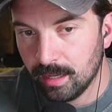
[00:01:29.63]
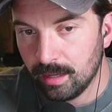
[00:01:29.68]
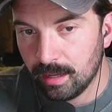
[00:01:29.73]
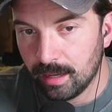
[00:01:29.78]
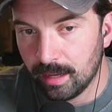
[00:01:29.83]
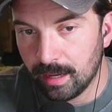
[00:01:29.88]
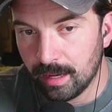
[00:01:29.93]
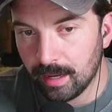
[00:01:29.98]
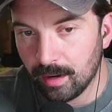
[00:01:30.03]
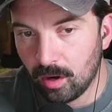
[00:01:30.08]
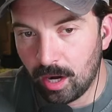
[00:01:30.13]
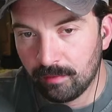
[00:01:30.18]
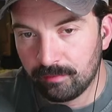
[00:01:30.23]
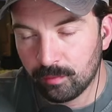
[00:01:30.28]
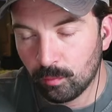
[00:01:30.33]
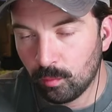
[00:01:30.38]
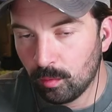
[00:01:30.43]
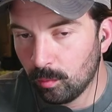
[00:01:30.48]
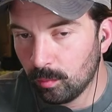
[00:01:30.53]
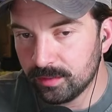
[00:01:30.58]
And often
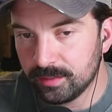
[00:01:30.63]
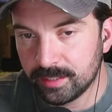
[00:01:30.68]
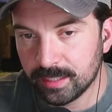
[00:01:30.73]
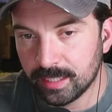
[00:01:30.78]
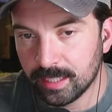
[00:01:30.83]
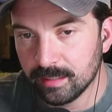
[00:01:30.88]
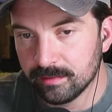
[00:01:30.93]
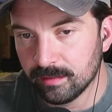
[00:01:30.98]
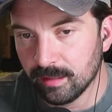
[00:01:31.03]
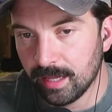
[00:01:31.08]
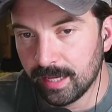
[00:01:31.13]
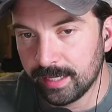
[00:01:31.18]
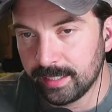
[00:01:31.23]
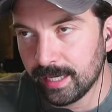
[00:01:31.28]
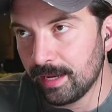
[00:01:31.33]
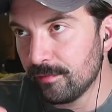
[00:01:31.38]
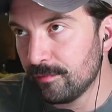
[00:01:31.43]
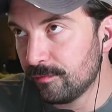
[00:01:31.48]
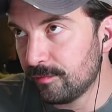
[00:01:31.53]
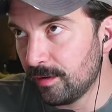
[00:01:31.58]
what we'll see is like
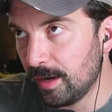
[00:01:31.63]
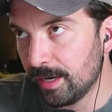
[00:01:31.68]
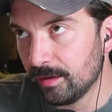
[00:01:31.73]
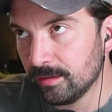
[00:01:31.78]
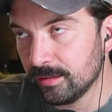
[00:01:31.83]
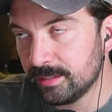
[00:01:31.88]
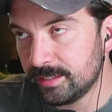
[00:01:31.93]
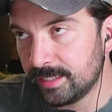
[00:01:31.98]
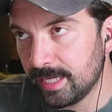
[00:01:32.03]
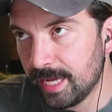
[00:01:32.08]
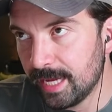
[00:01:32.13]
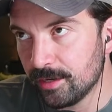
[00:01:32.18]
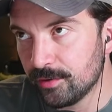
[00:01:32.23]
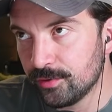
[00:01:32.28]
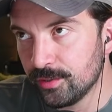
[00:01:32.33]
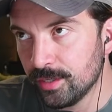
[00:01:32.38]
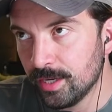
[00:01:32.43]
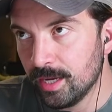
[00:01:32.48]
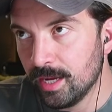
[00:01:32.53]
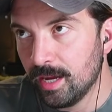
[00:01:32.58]
a final stage.
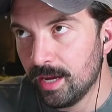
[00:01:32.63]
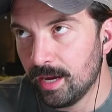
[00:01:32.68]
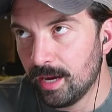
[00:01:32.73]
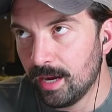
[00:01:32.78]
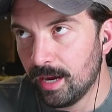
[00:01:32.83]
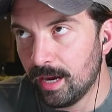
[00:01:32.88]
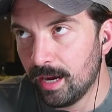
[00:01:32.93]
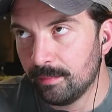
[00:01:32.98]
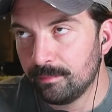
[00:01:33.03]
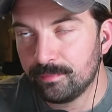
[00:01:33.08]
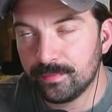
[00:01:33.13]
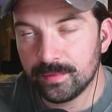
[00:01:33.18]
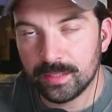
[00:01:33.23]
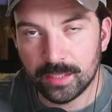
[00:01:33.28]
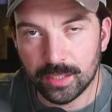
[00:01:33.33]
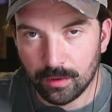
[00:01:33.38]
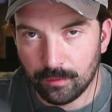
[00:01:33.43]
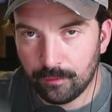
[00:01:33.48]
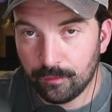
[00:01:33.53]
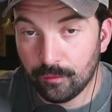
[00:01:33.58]

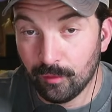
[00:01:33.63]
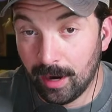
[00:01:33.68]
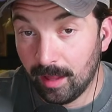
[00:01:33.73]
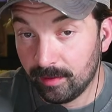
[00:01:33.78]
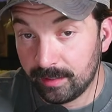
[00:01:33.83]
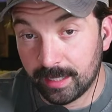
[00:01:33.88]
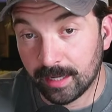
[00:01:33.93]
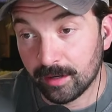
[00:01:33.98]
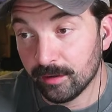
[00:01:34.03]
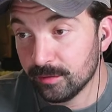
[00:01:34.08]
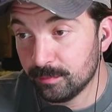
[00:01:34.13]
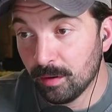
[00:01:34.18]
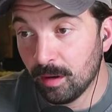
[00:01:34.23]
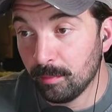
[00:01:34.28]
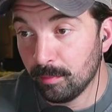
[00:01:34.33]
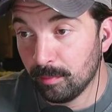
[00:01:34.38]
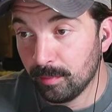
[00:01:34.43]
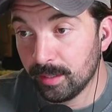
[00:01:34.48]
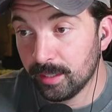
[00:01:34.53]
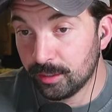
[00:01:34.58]
For Alligator is probably